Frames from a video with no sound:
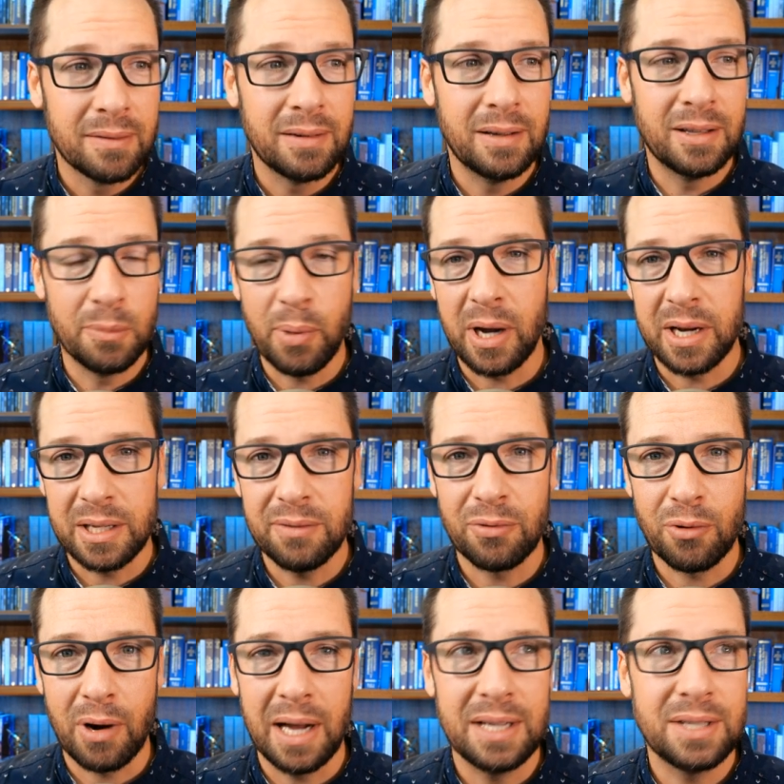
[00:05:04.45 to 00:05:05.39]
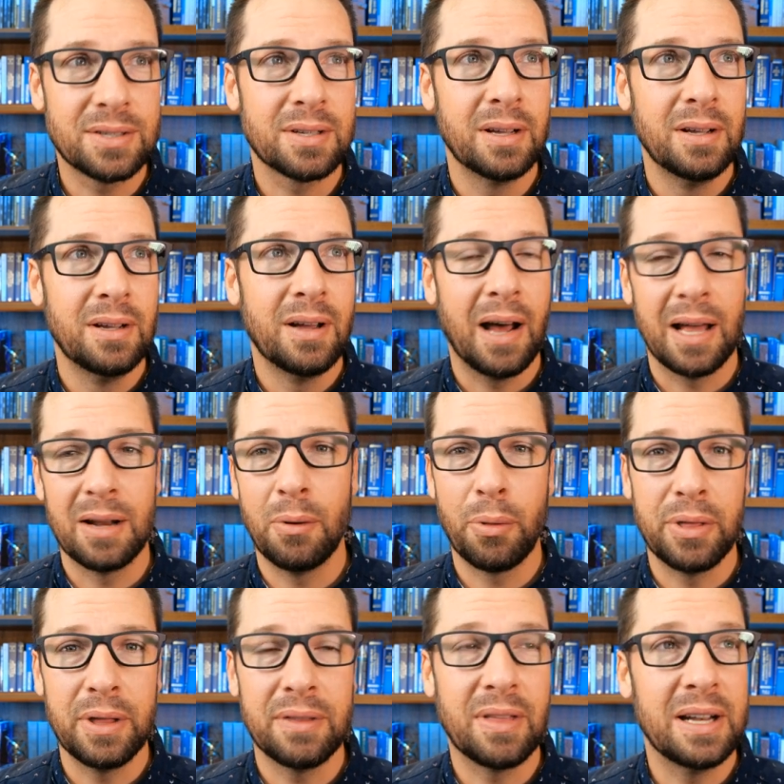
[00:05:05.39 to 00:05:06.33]
in the body of Christ. I don't
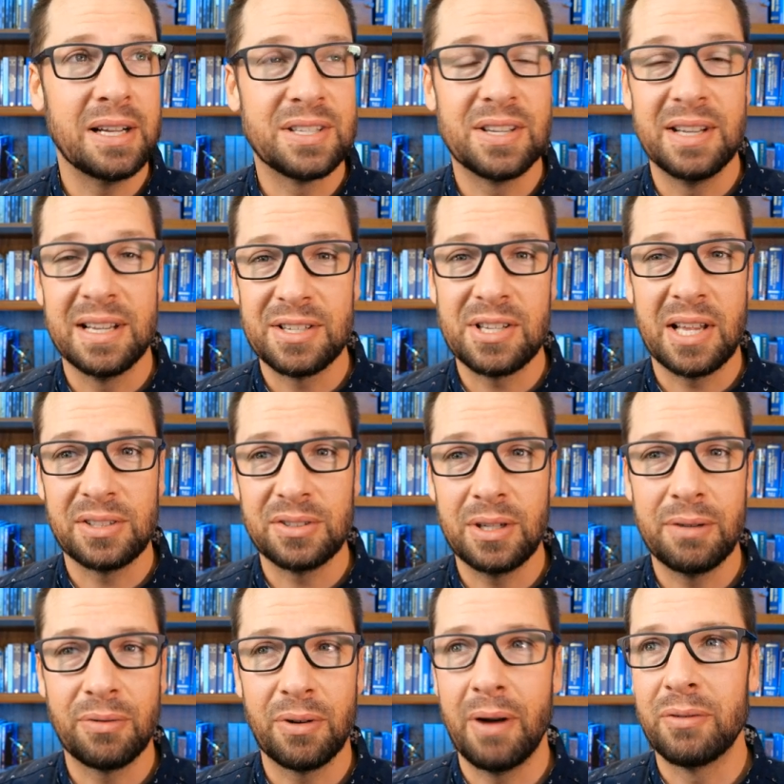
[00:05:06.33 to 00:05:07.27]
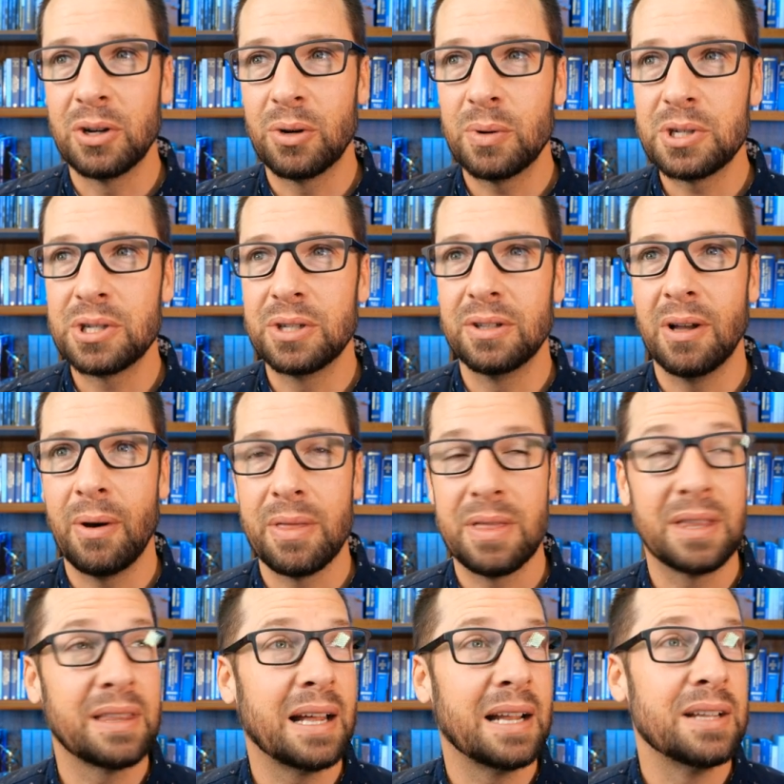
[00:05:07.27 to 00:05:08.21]
think that it's a necessity for every Christian, though. I
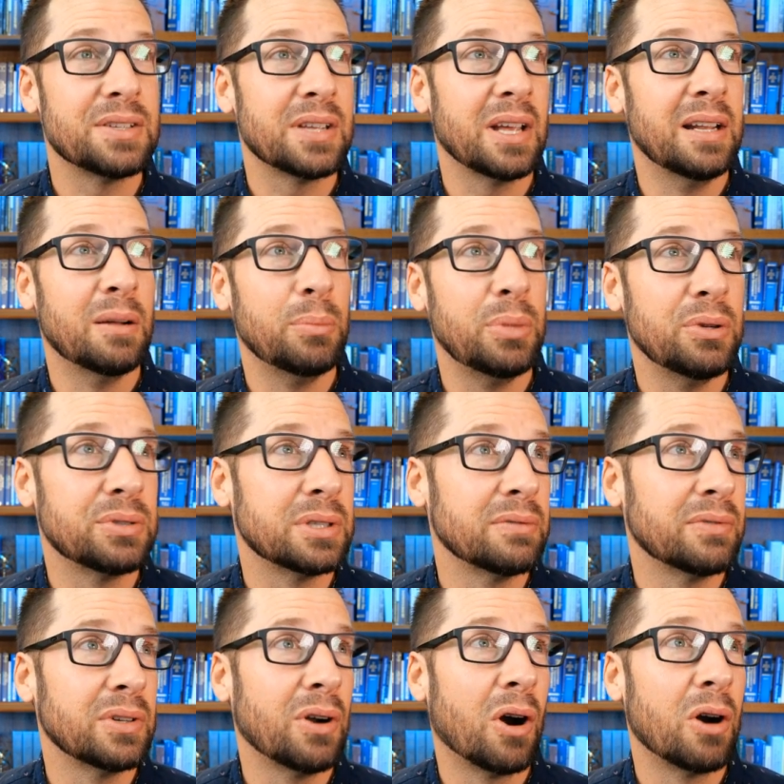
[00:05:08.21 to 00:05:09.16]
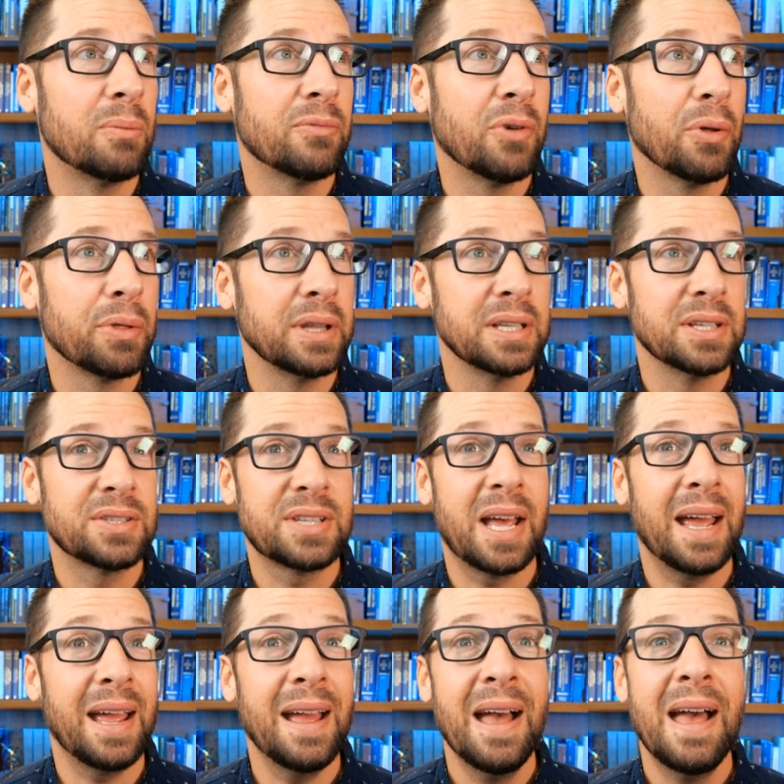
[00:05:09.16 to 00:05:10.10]
think that is an abusive and harmful thing to
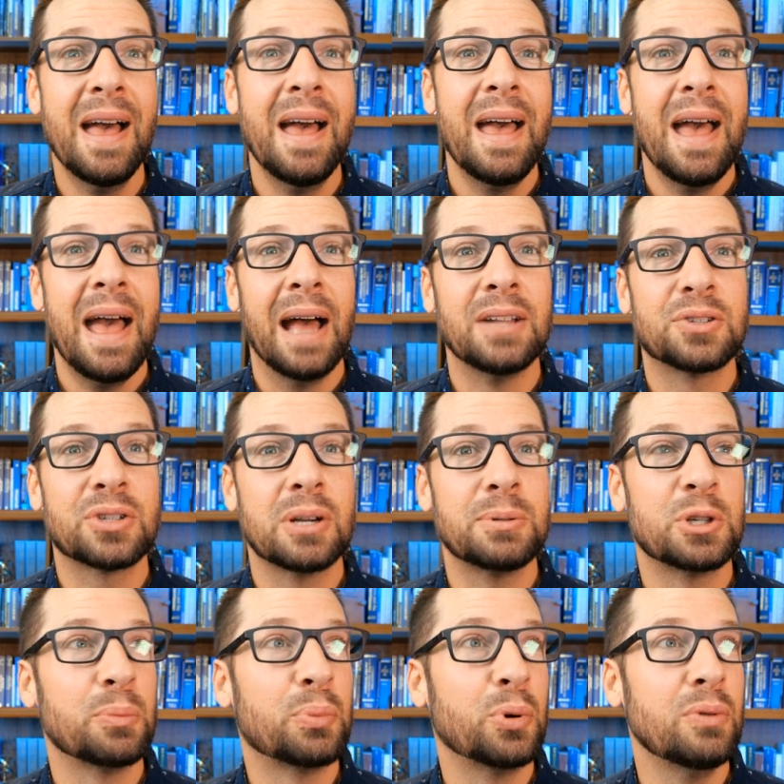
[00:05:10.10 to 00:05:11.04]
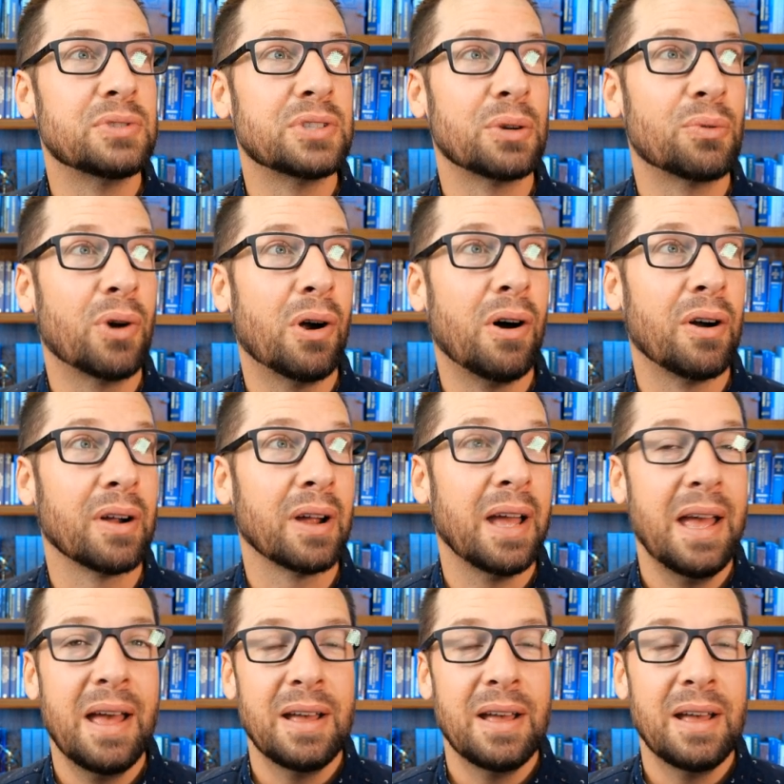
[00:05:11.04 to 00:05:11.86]
say, and Scripture proves it wrong.